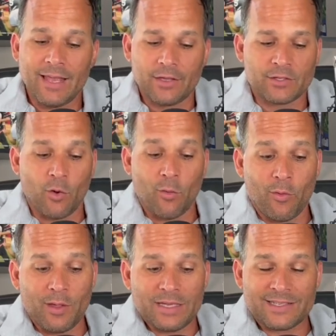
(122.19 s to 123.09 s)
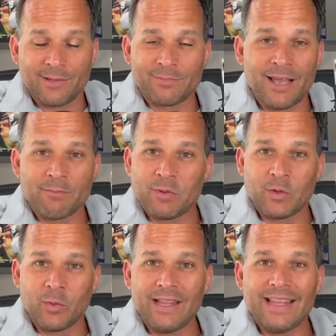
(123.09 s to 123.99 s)
So sometimes
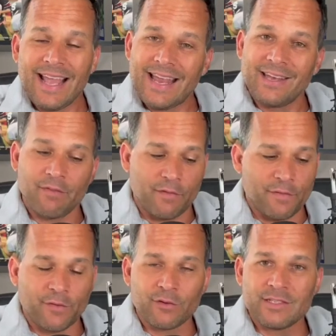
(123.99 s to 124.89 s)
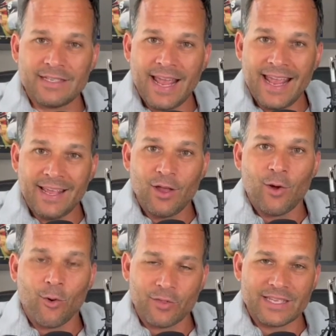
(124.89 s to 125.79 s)
between the end of the first day
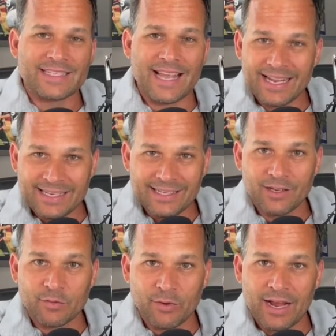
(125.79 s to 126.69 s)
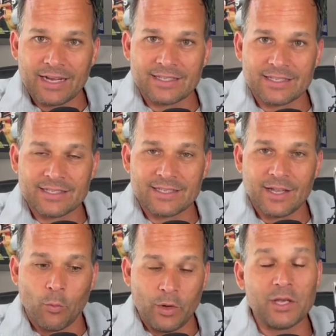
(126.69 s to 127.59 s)
or the second day of practice,
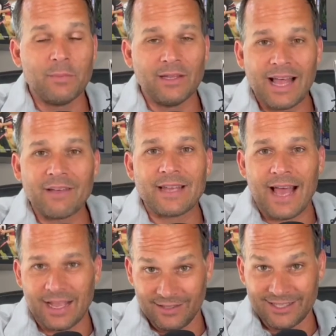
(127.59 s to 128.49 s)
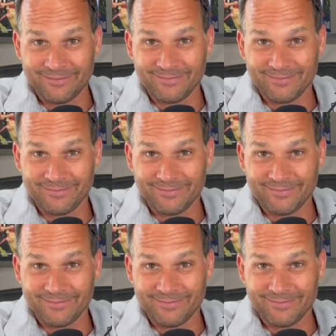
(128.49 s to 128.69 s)
we could be live tackling.